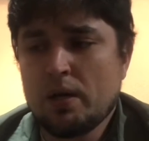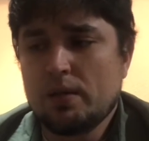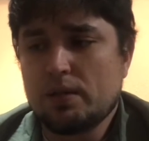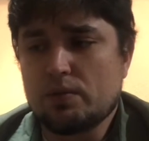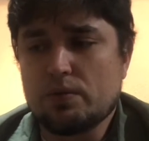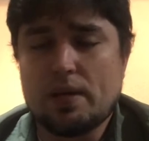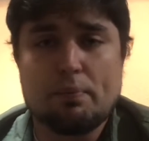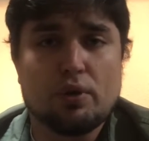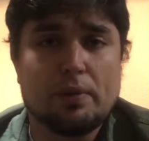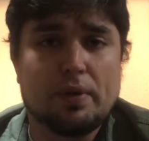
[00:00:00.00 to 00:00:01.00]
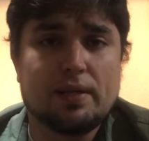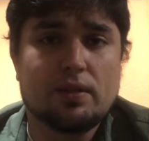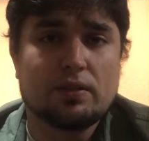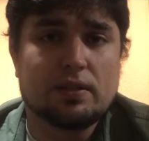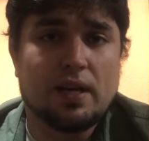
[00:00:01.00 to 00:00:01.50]
This was a pretty big
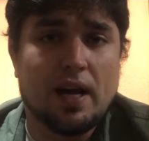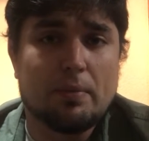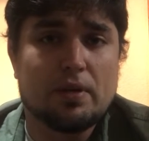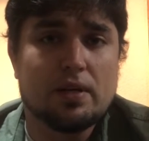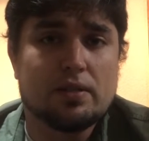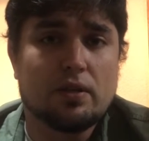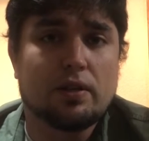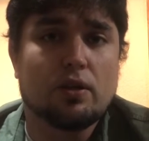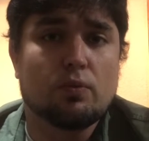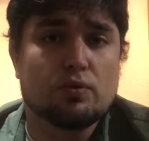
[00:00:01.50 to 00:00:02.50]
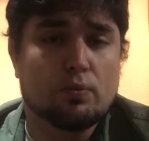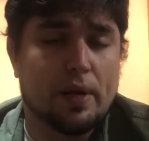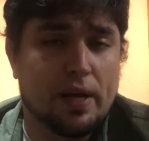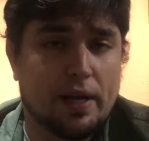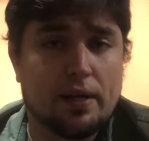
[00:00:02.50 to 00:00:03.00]
deal at the time because all the other ones were
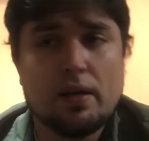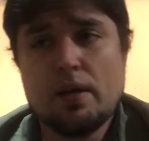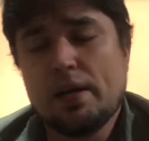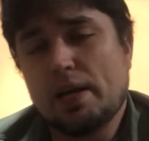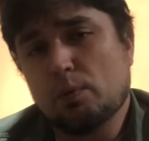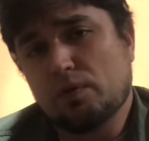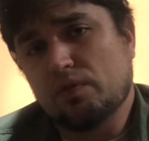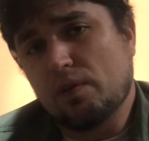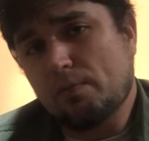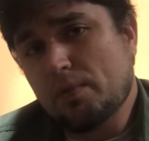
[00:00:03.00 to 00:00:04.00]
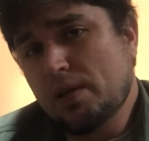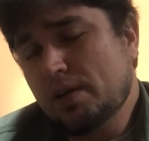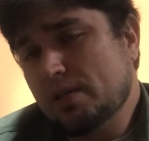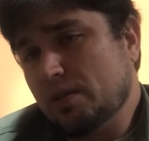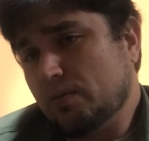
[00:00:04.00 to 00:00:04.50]
paying anywhere from
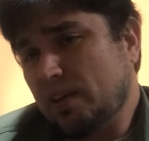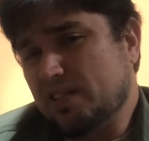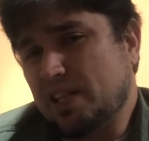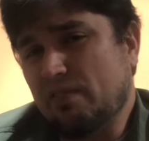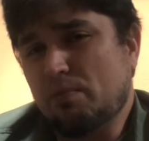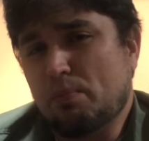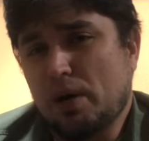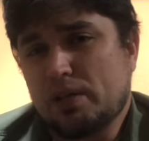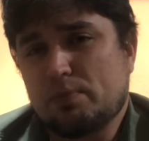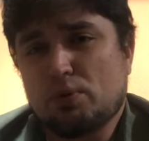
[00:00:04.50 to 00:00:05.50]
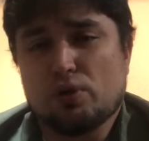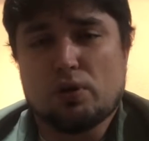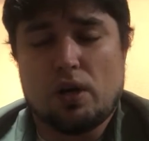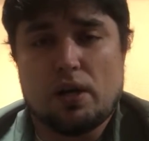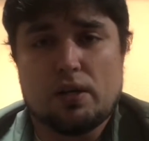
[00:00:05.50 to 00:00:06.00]
around $7
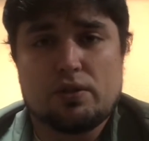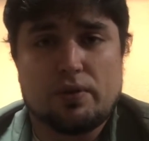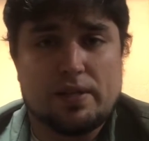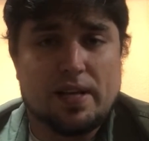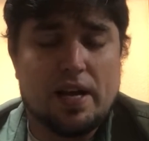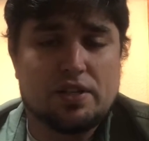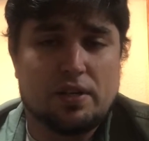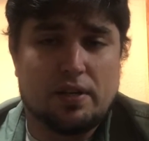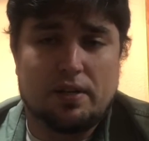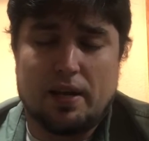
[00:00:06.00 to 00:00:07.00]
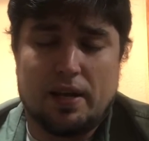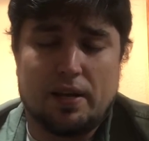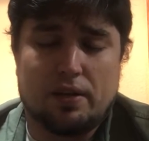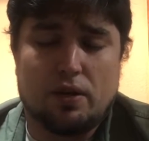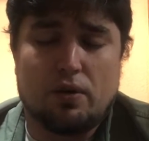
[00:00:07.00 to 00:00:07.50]
per transaction,
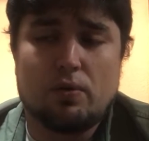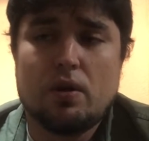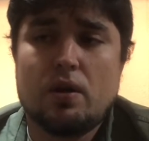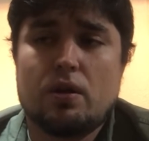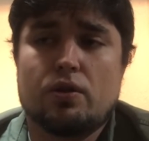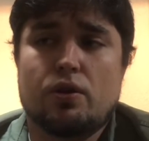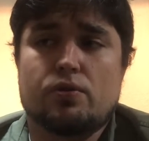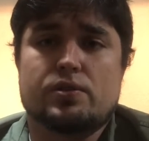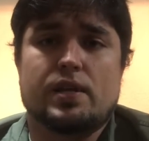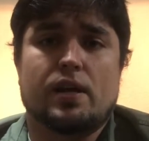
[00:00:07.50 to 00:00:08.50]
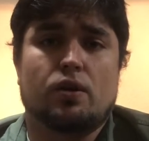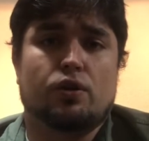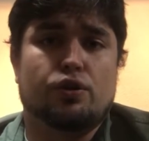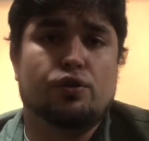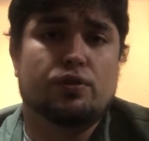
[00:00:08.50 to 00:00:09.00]
and those that are
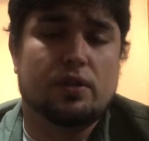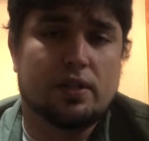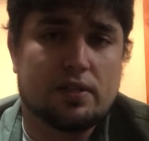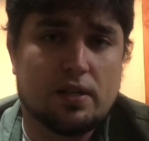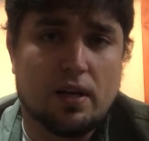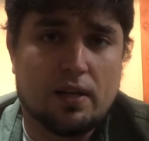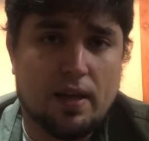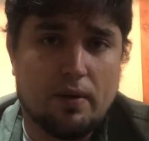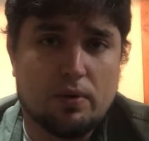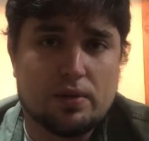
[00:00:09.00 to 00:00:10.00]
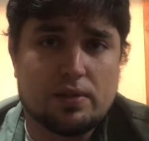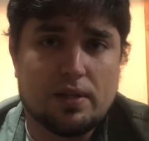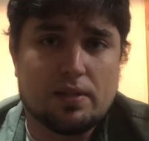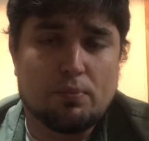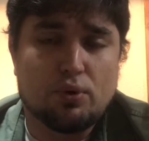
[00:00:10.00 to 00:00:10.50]
new to this,
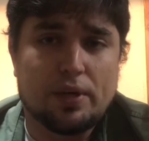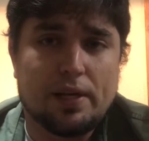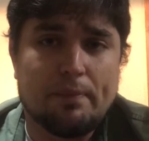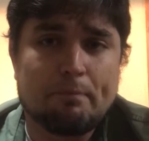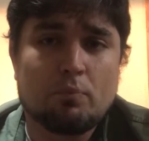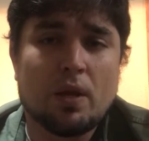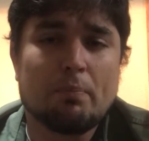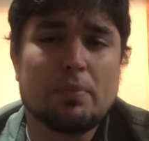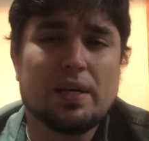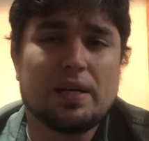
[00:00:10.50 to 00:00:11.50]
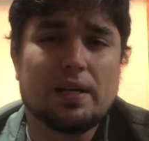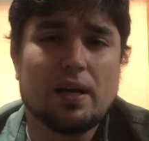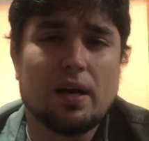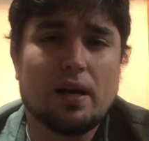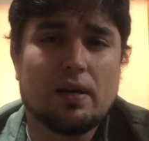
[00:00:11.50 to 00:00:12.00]
it's a pretty big
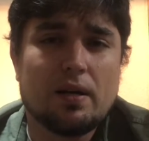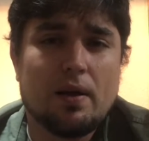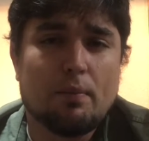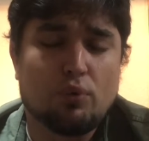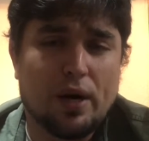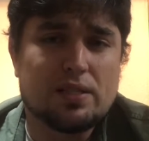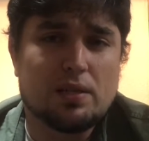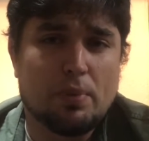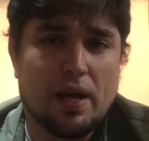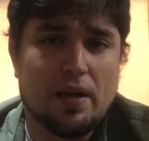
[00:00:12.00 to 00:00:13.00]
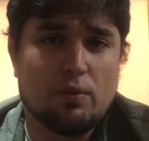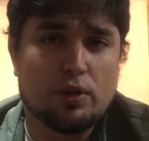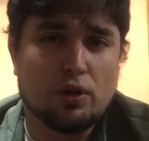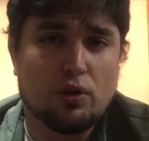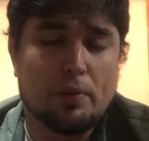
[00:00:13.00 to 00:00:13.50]
price to pay when
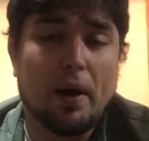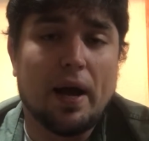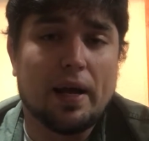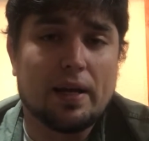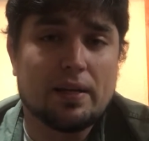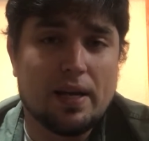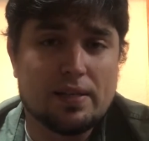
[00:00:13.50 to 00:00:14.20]
you're only buying a